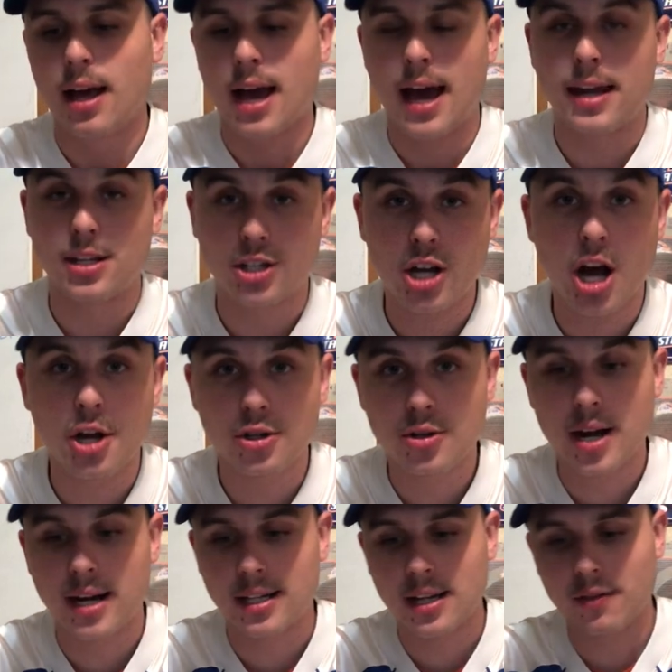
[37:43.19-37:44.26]
And his
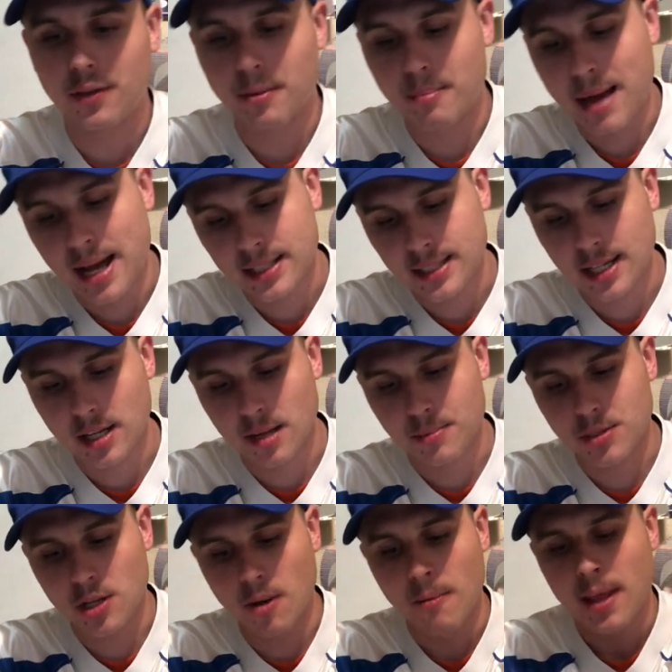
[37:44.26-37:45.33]
contract definitely backs that up.
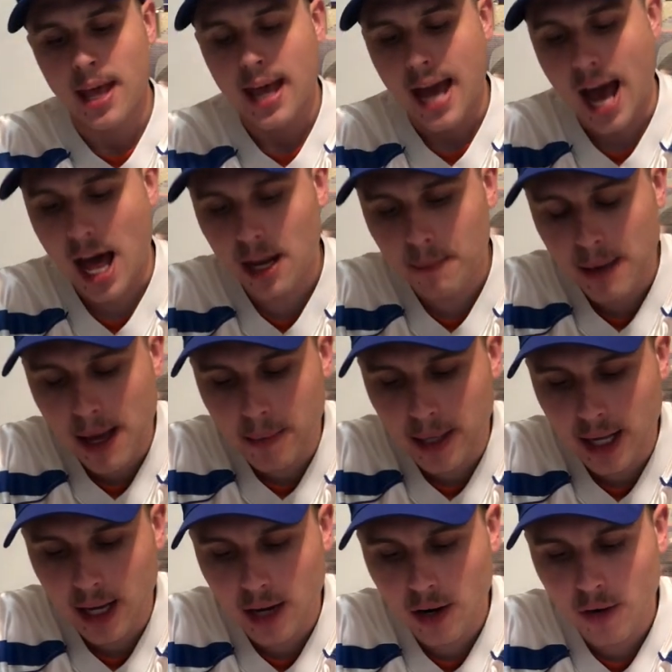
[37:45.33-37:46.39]
So Alabama
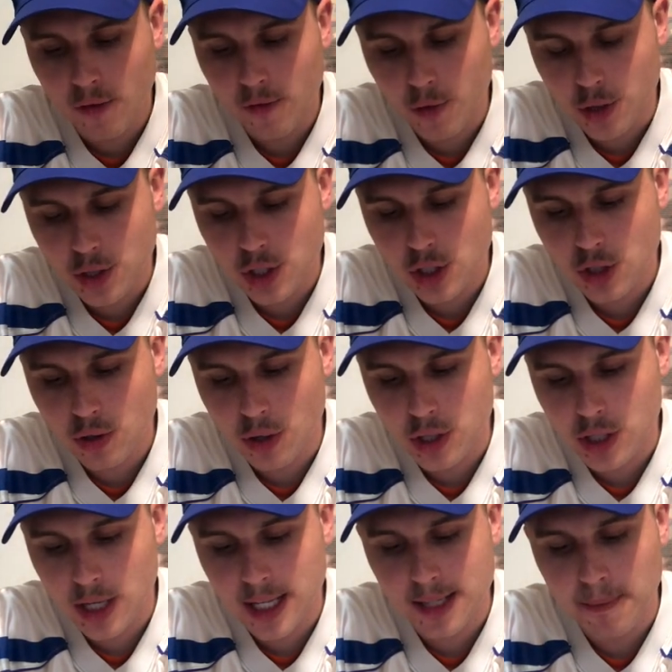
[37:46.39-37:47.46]
here versus
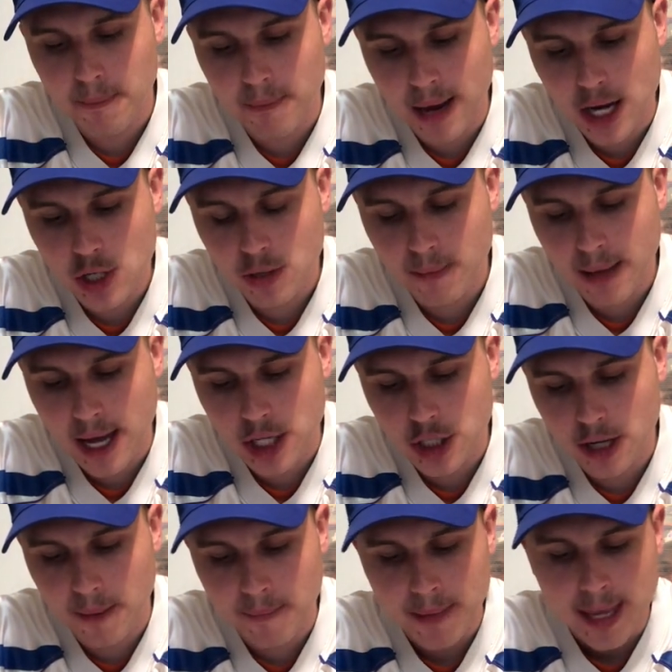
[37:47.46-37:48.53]
Georgia is a major
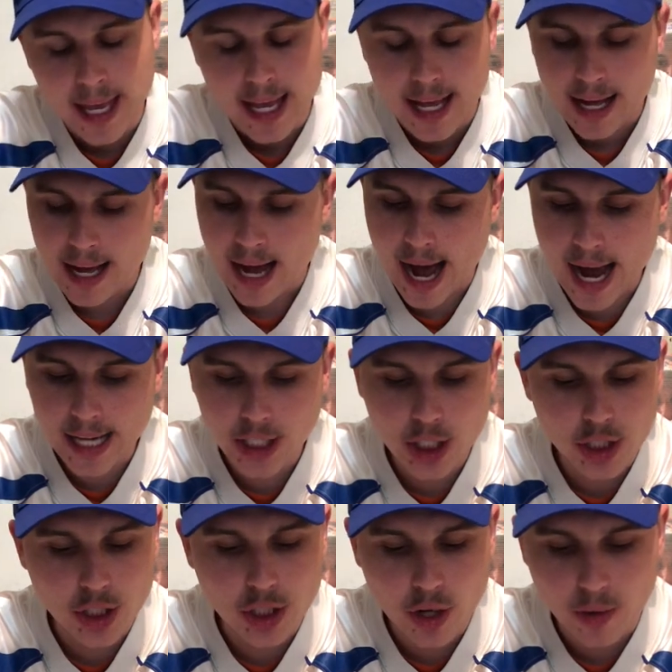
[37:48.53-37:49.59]
matchup. I
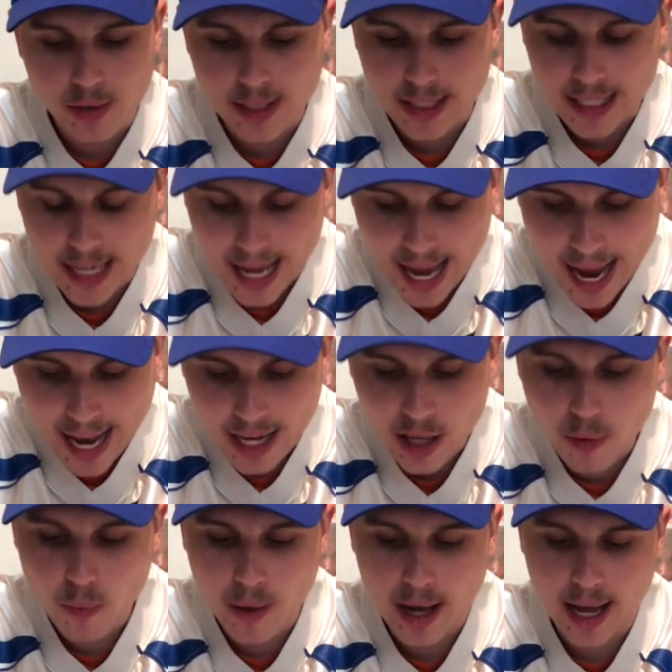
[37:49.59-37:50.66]
just don't see
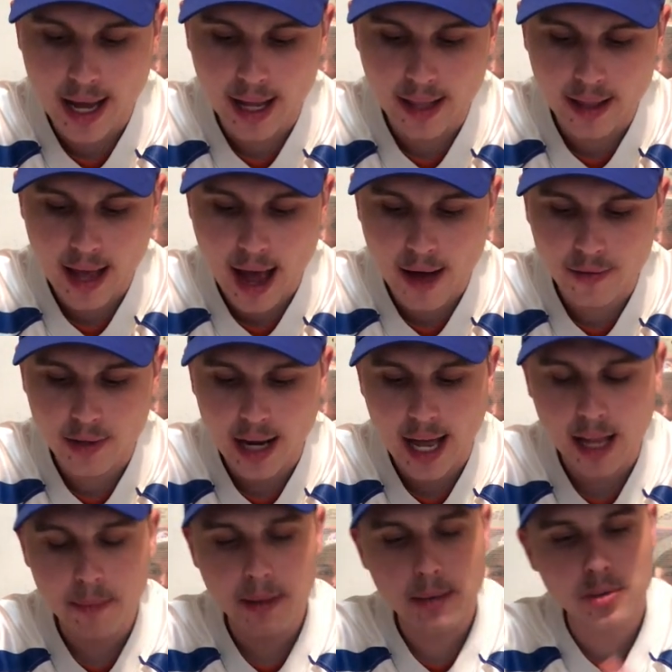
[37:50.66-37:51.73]
any way, after
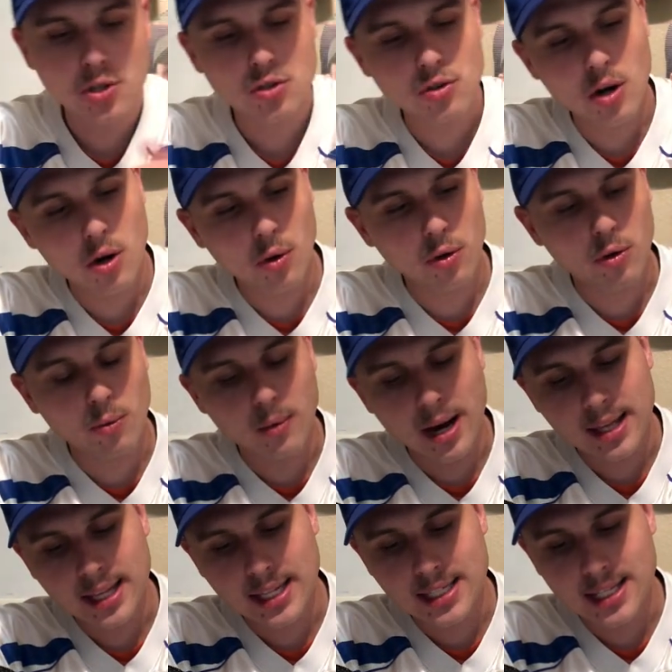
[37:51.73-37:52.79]
Alabama struggled the
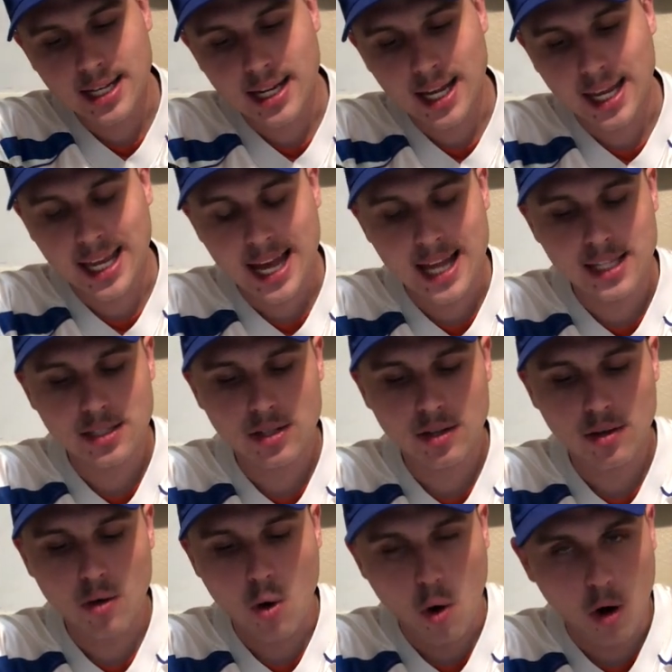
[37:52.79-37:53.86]
way they did against
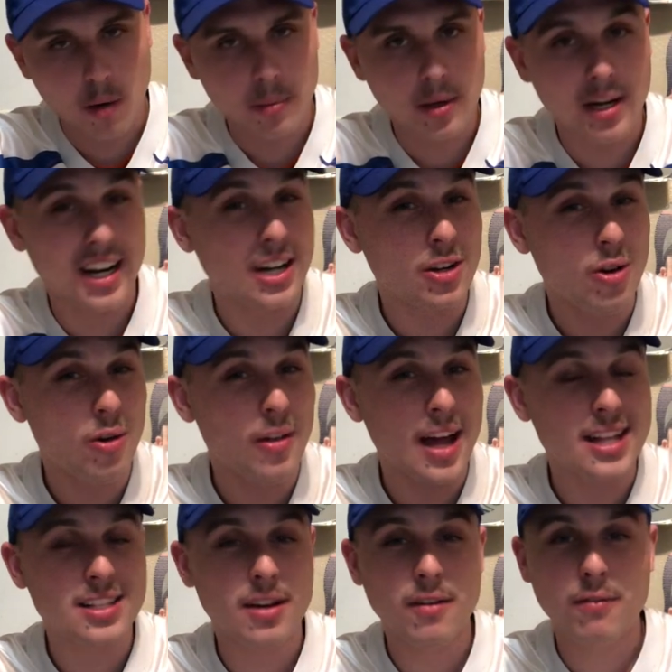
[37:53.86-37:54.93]
Auburn. I know
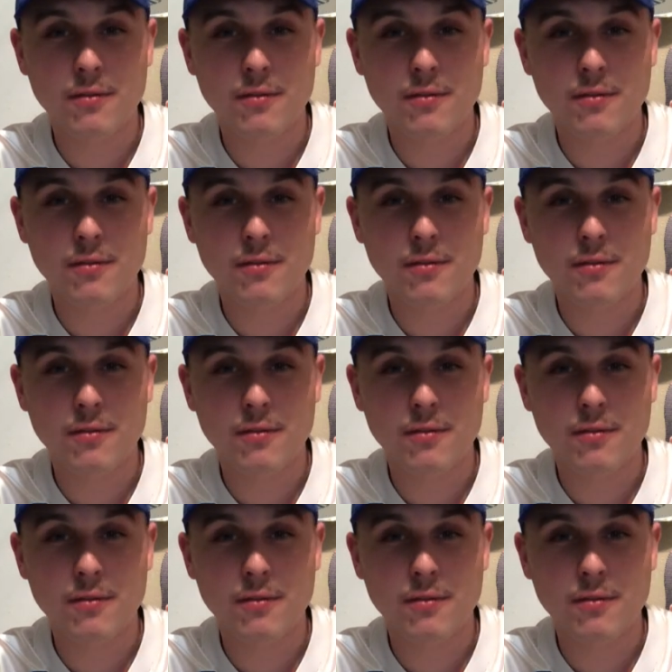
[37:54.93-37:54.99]
that